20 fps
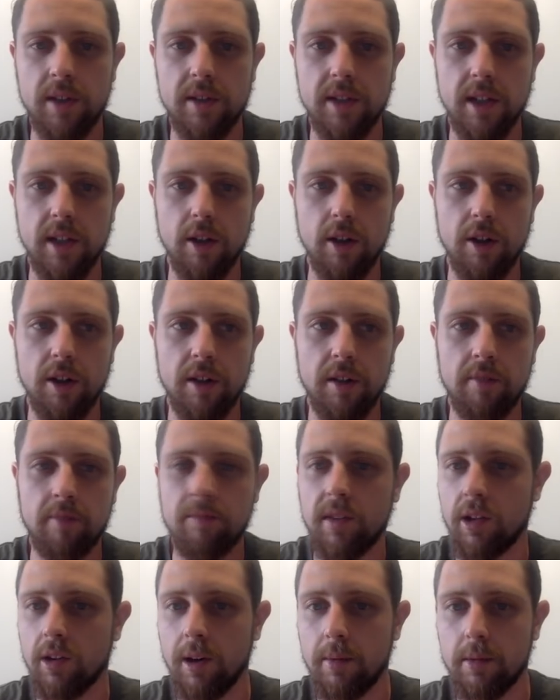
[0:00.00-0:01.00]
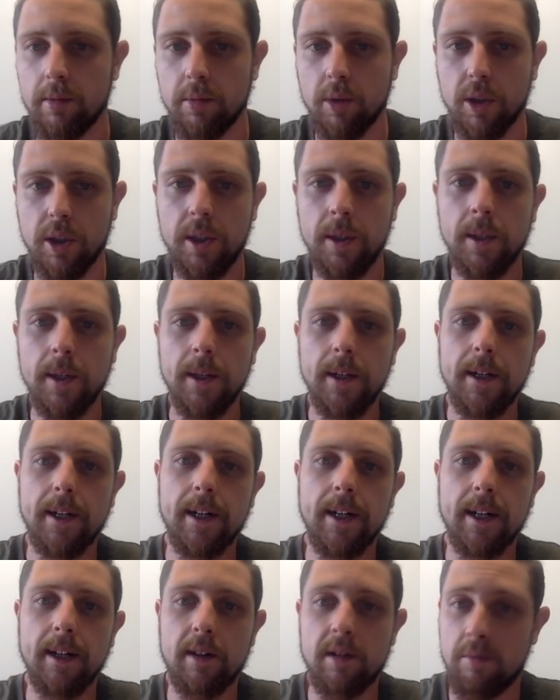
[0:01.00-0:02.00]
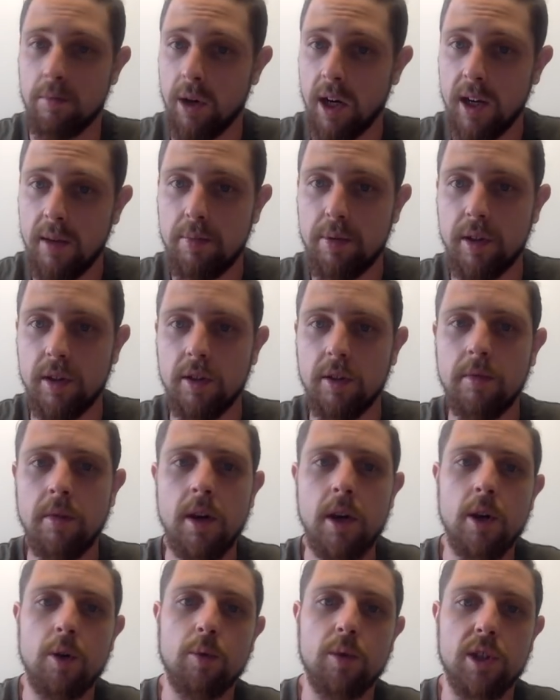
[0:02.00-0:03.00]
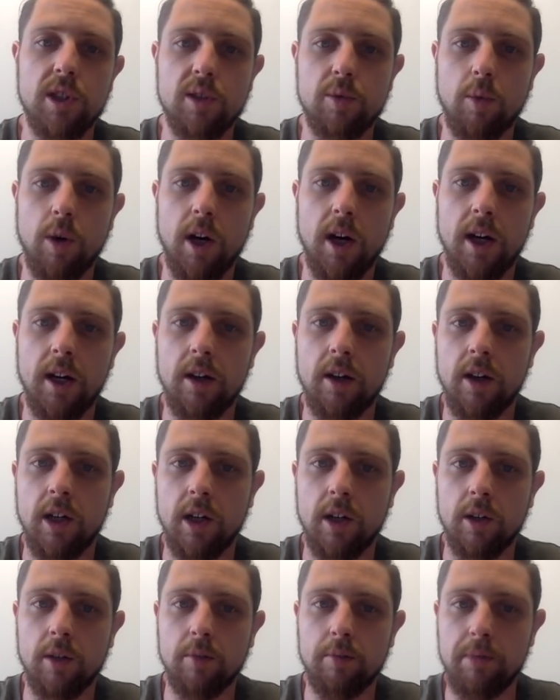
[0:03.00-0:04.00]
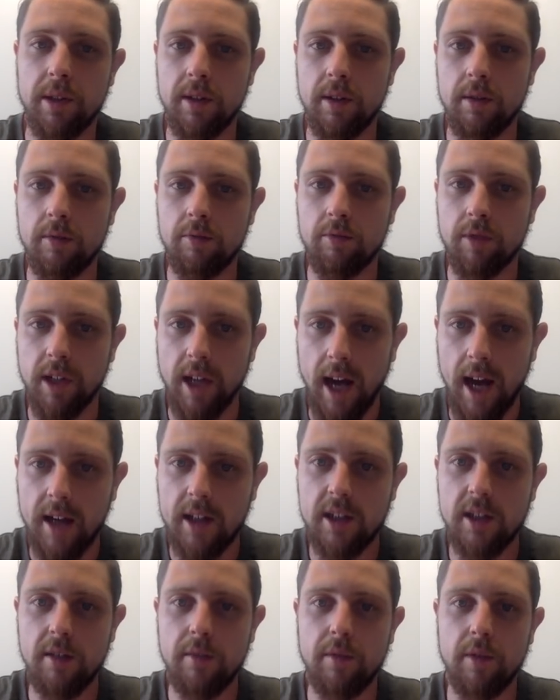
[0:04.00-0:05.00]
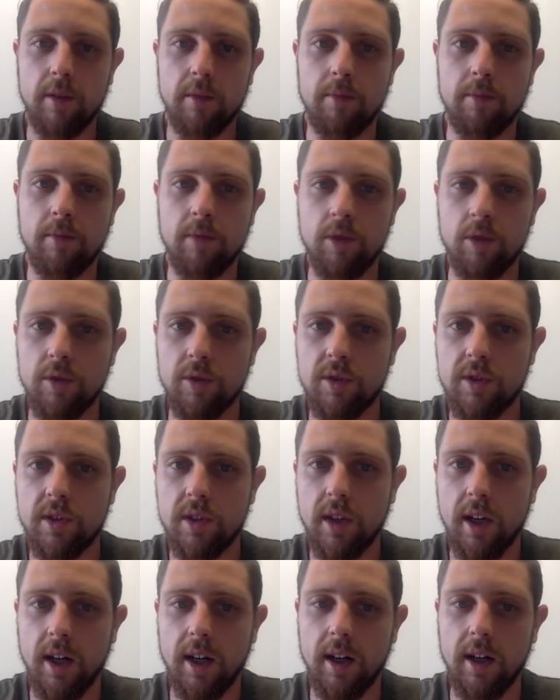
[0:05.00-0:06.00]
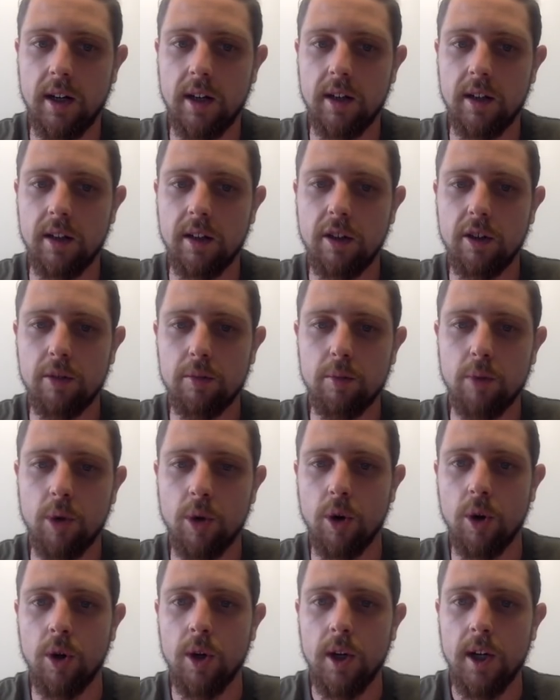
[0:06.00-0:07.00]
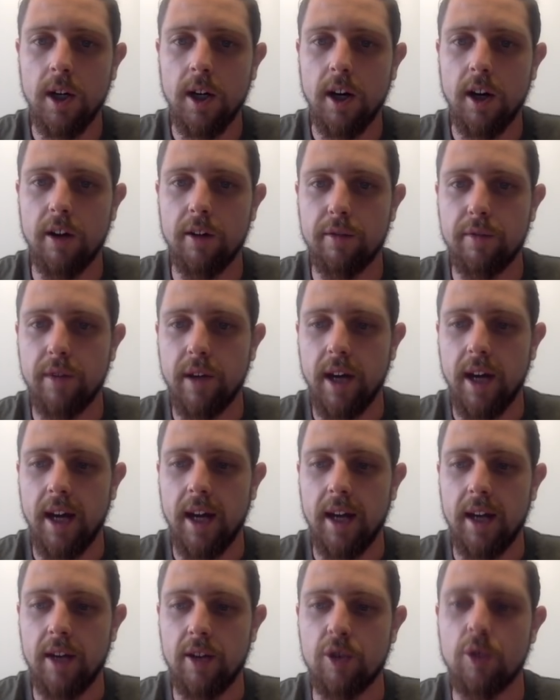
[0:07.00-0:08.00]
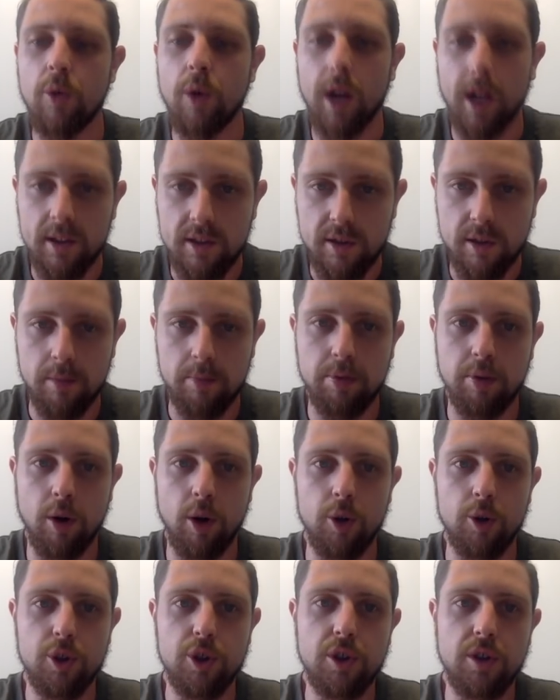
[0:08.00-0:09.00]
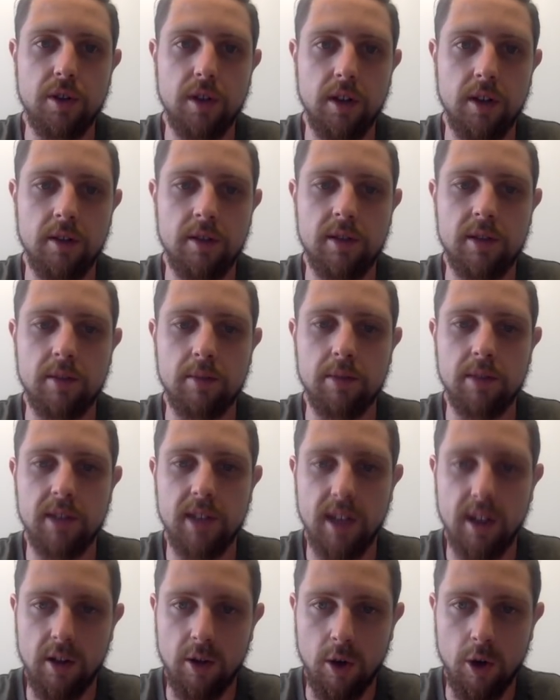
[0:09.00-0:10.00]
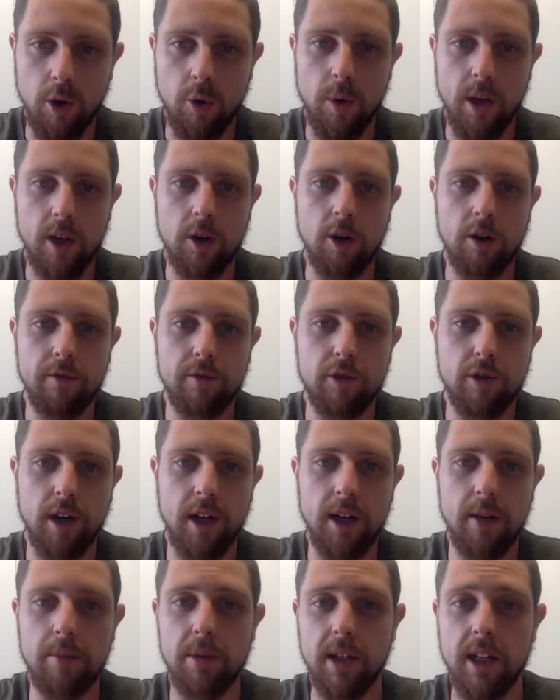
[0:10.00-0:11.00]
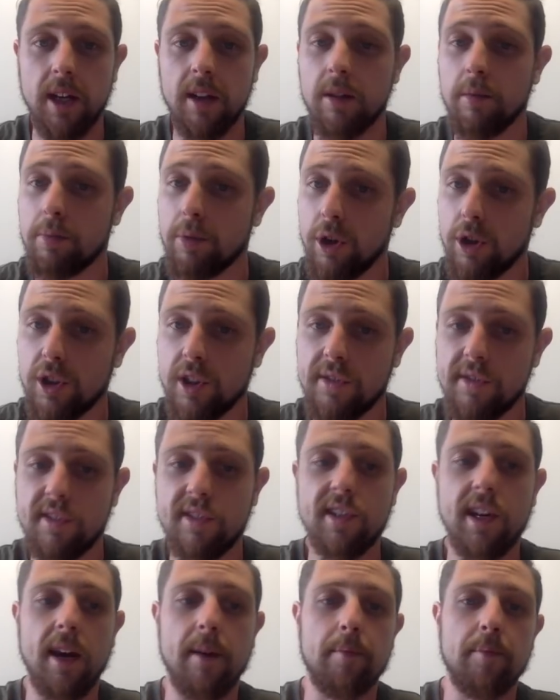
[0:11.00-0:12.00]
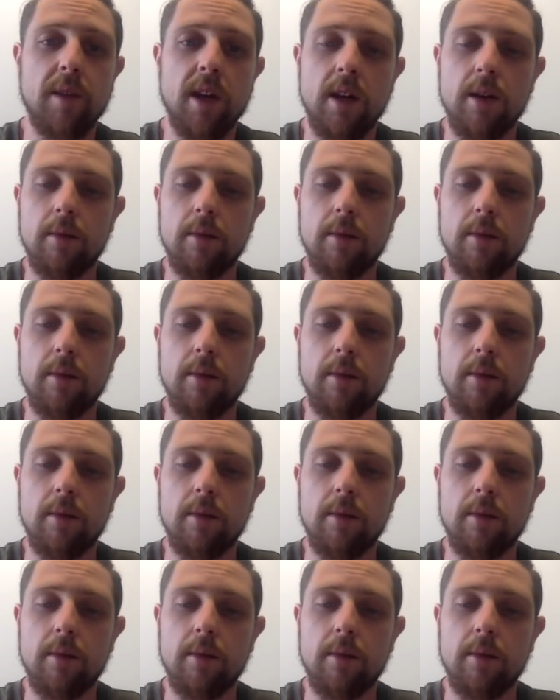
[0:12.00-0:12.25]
in deloading their upper body, in my opinion, which is why I'll be reactive and use a little more of a nuanced approach than simply taking a whole week off training. But again, the approach is the same.